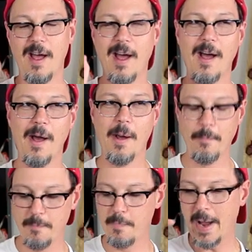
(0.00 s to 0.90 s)
uh,
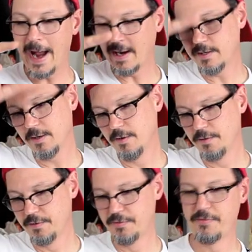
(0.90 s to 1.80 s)
back
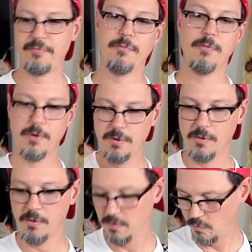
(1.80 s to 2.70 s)

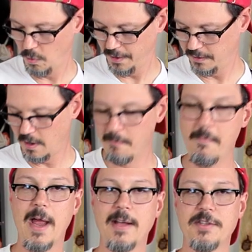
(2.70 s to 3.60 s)
through with a
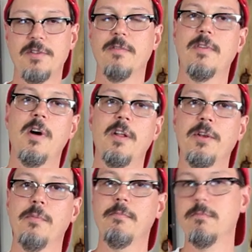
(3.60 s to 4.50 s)
master
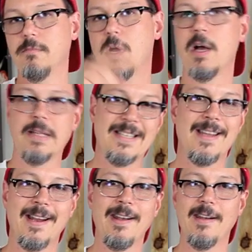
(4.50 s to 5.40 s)
volume on the
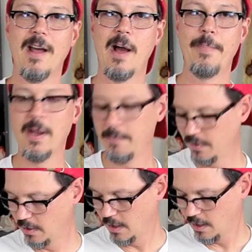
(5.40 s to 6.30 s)
second op amp.
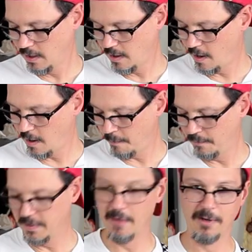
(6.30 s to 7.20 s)

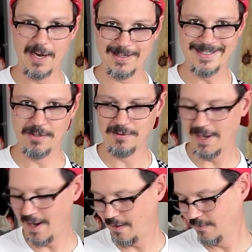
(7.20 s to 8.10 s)
Um, never got to do
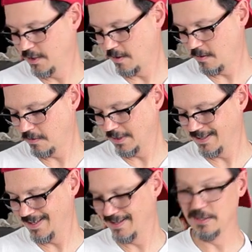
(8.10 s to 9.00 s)
that, so
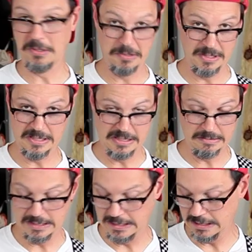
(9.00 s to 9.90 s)
this doesn't do anything
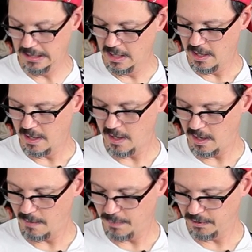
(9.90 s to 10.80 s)
really.
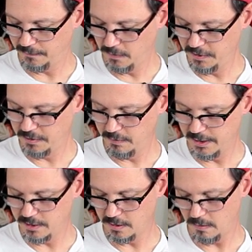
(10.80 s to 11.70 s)
Uh, but the first
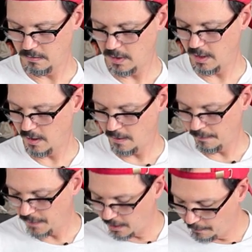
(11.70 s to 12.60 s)
three do.
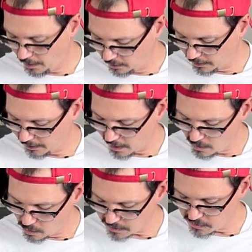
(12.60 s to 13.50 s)
Um, and apparently,
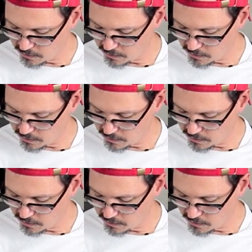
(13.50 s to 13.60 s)
I wasn't